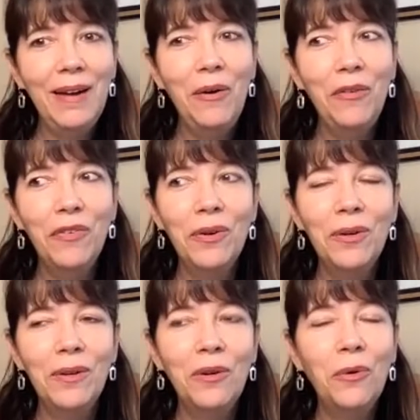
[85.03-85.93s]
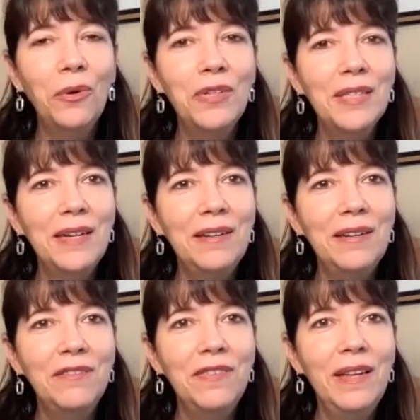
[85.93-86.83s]
over the course
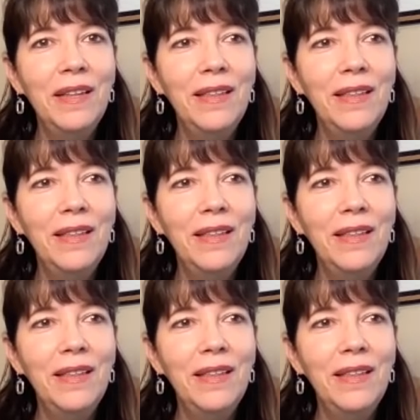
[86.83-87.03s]
of